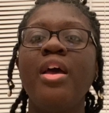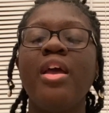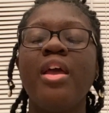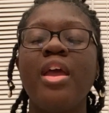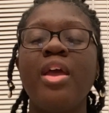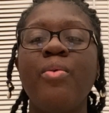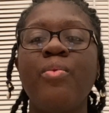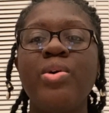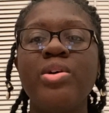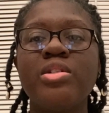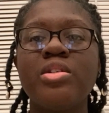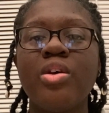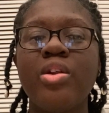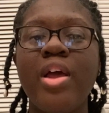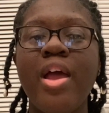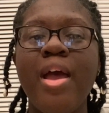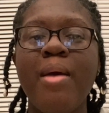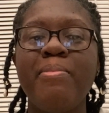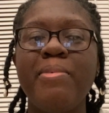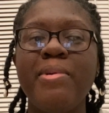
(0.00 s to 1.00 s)
And what's going
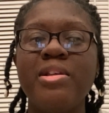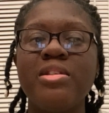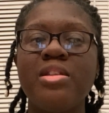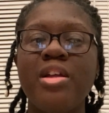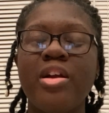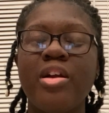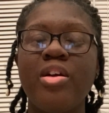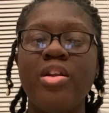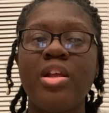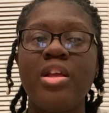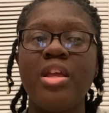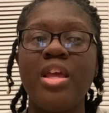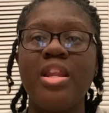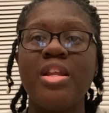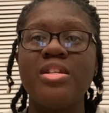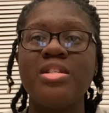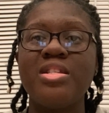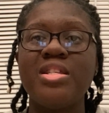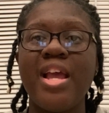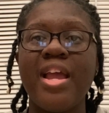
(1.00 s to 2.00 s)
to happen is they're going to get
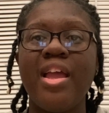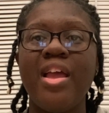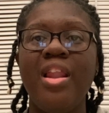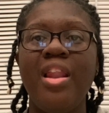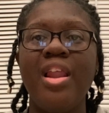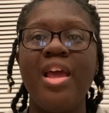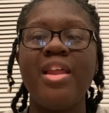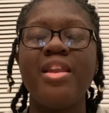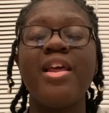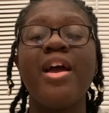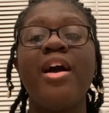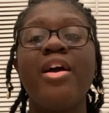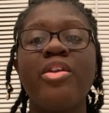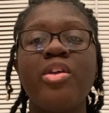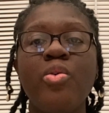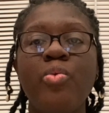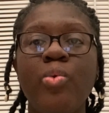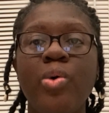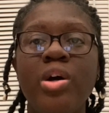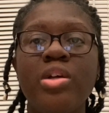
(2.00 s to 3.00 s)
a second letdown.
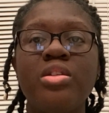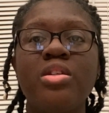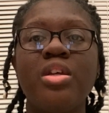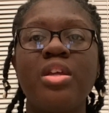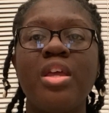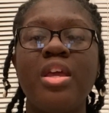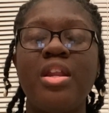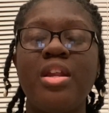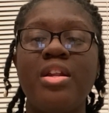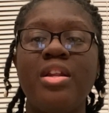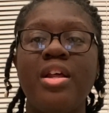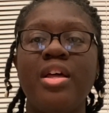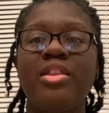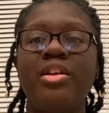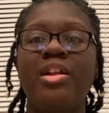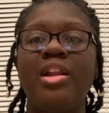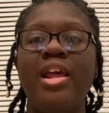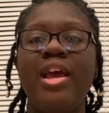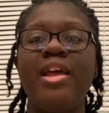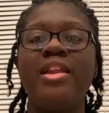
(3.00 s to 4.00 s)
You want to get another
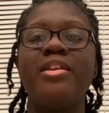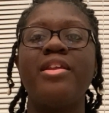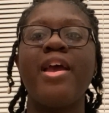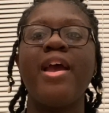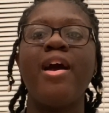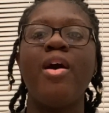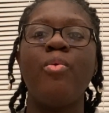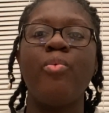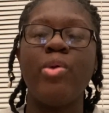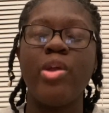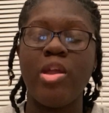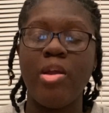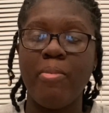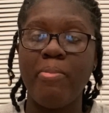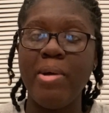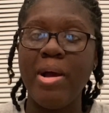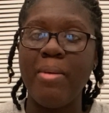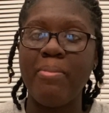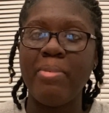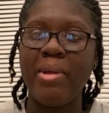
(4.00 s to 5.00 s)
letdown when you're
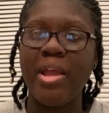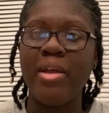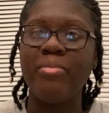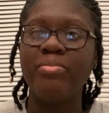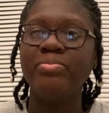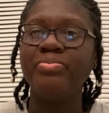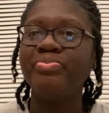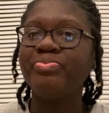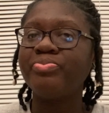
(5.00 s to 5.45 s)
pumping.